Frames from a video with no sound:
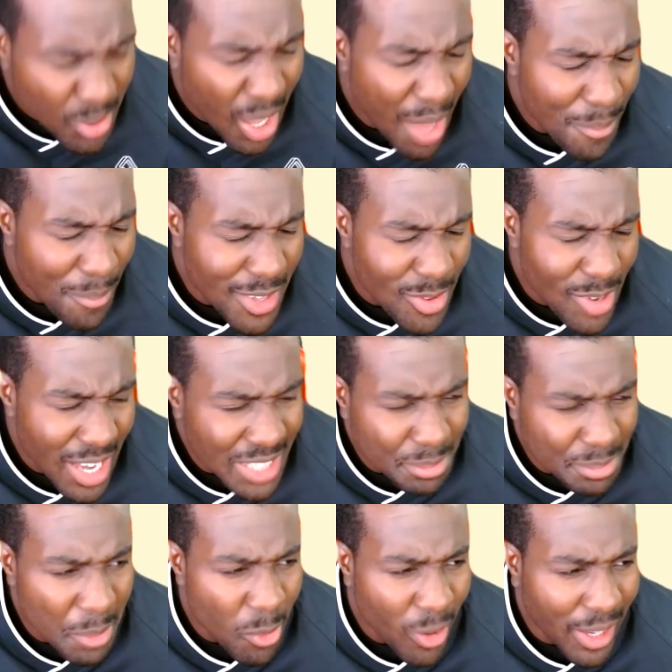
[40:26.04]
I mean, you guys
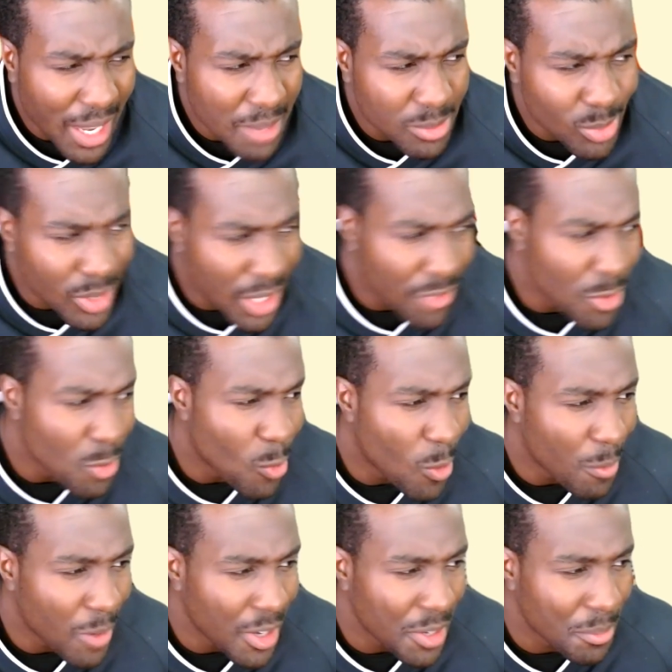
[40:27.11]
play more games, we give you
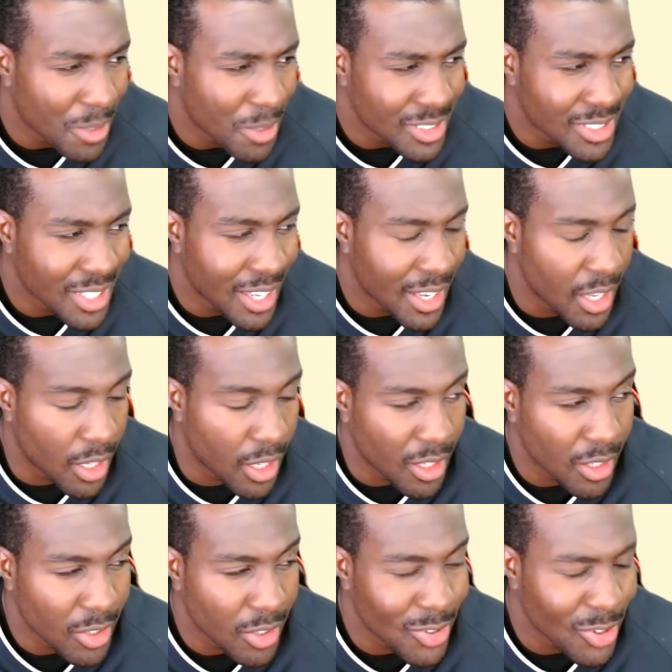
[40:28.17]
more money, but it's like
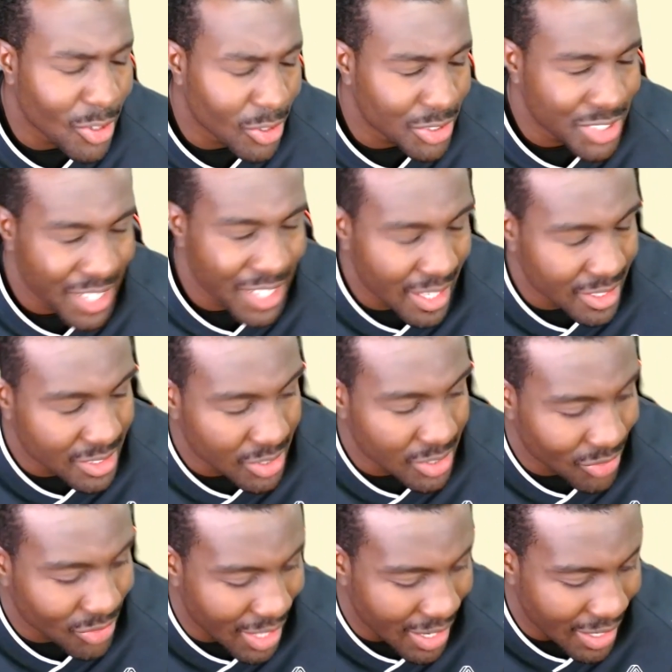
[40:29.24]
your chance
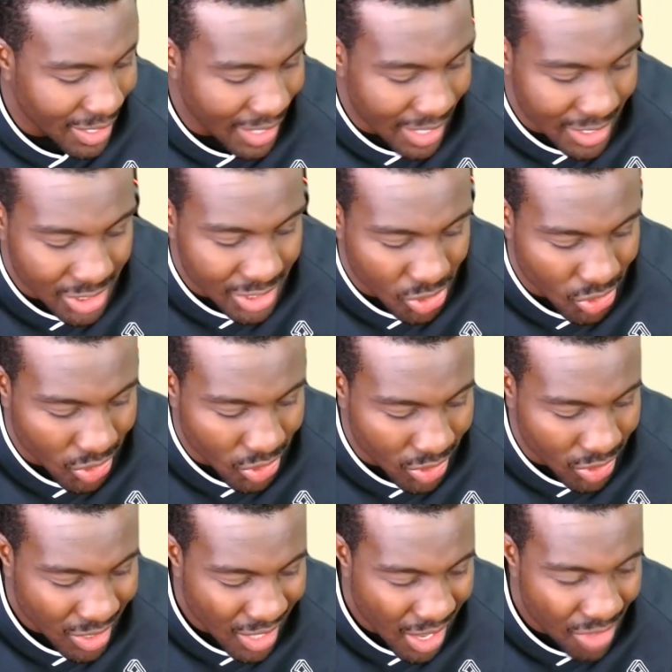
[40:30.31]
of getting
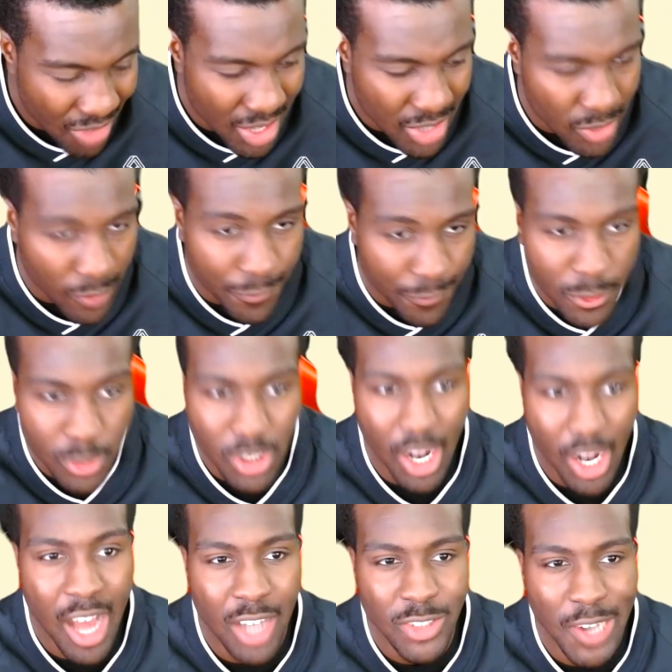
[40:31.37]
injured and then your future
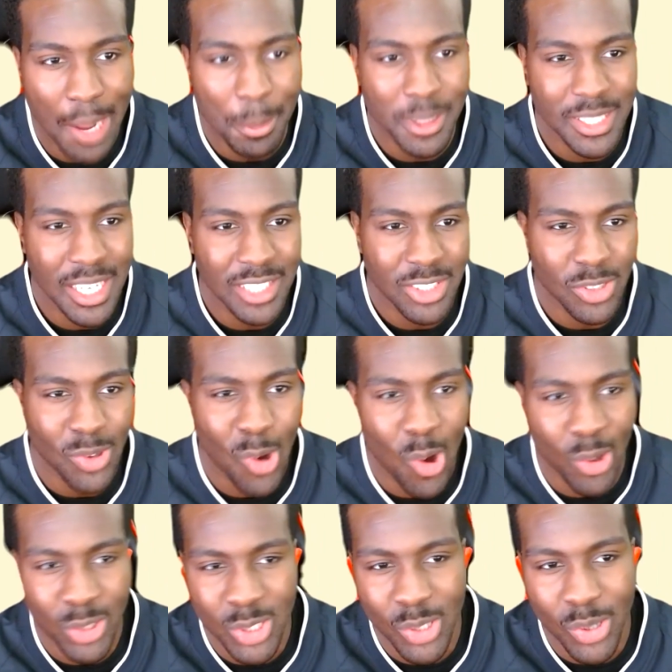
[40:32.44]
contract potential
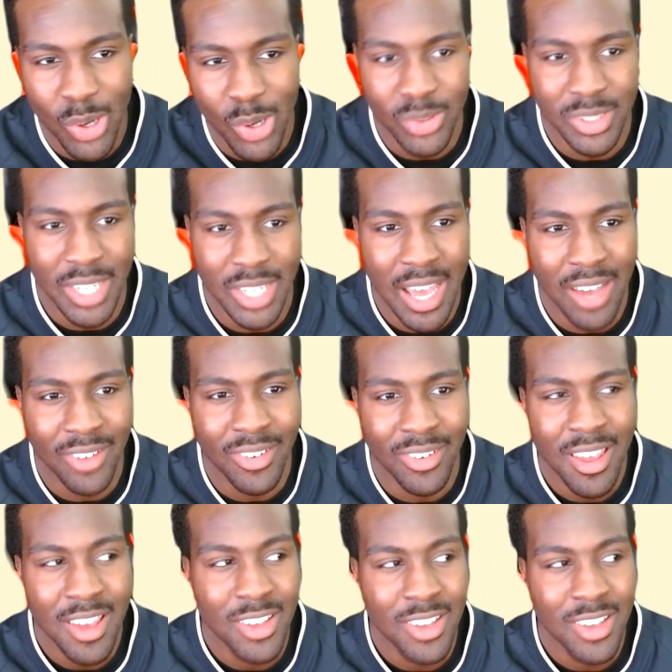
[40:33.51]
also goes down.